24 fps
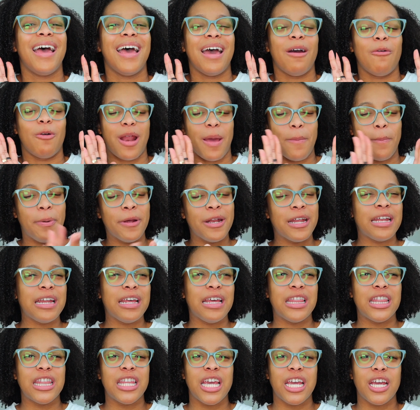when I put it
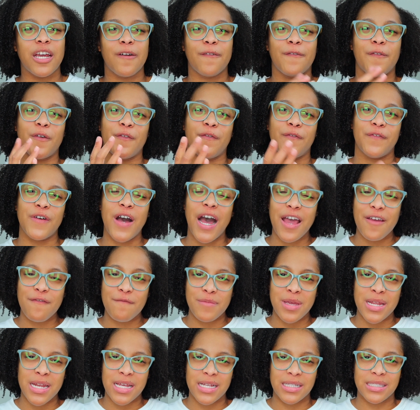in there for 5
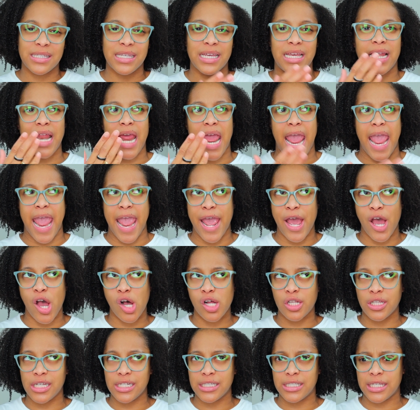minutes, it
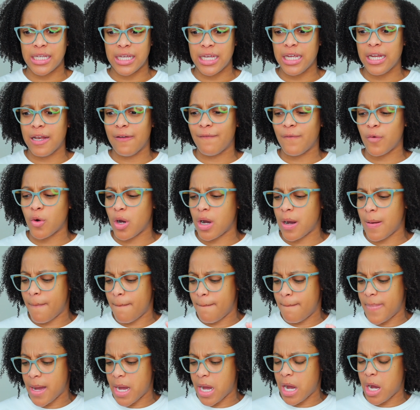held its heat for
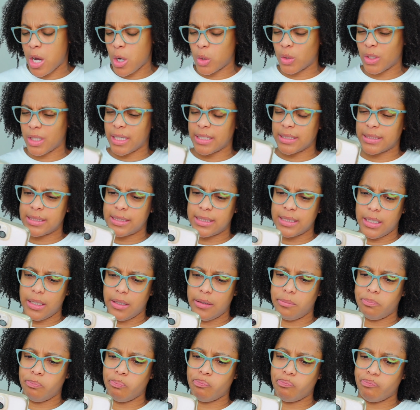about, let's see,